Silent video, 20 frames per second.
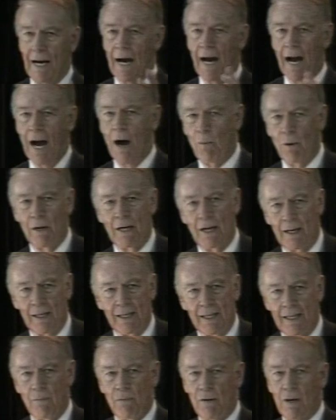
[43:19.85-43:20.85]
I want to
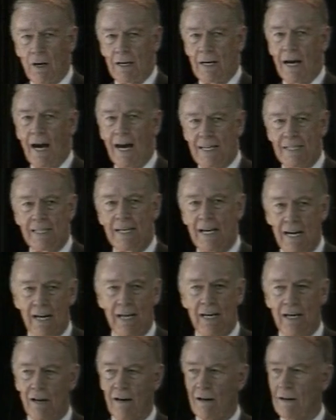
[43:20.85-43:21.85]
give you an idea
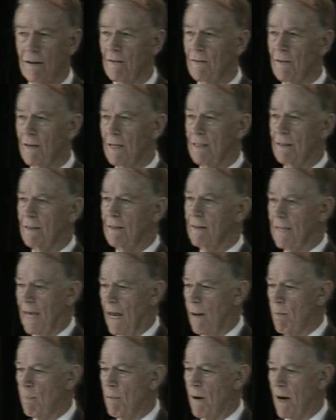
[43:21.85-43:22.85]
here that
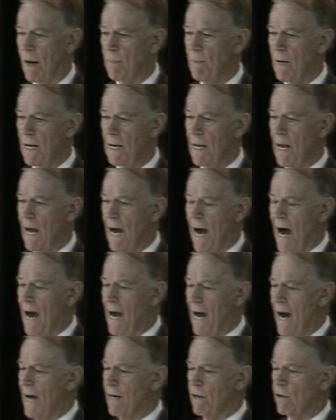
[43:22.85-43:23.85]
came upon me.
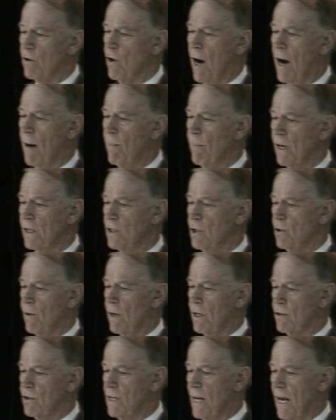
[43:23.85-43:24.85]
I don't know how much you
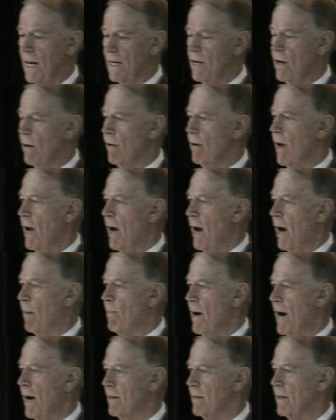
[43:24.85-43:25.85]
understand here
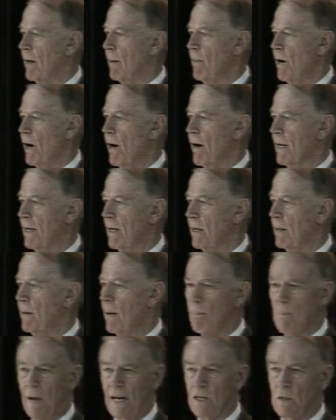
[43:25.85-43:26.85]
about American
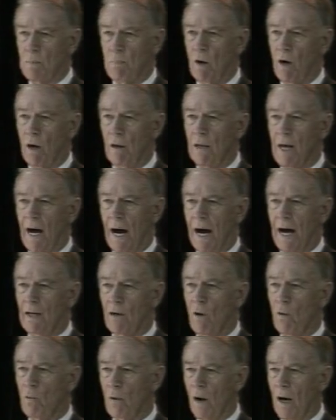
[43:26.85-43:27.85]
baseball. I
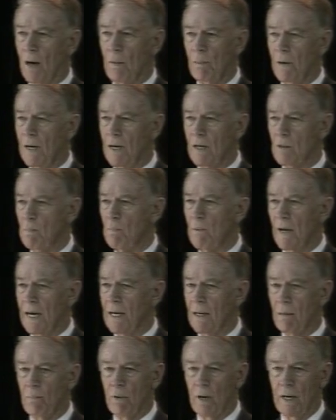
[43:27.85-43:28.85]
know rugby is big
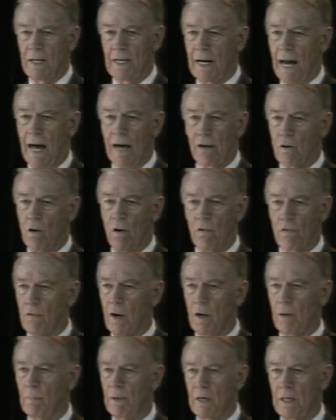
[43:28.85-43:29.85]
in Britain, and I don't know if
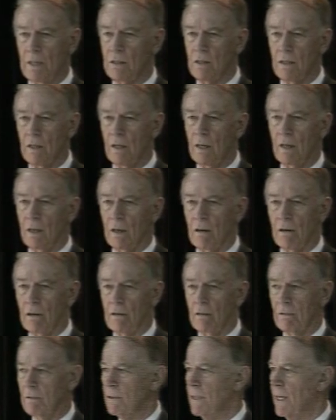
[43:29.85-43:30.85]
rugby's,
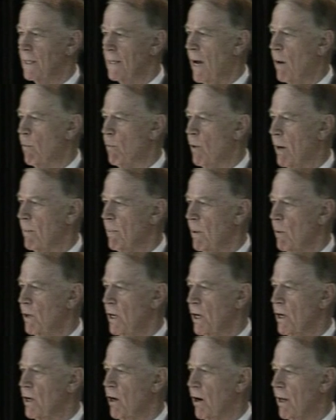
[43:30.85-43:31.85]
or not rugby, what
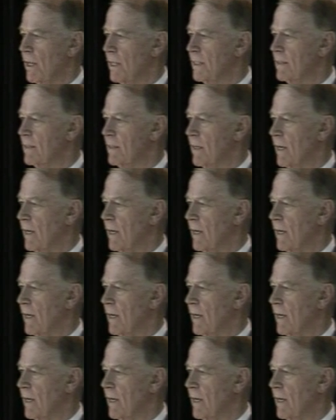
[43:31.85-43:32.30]
do you call it?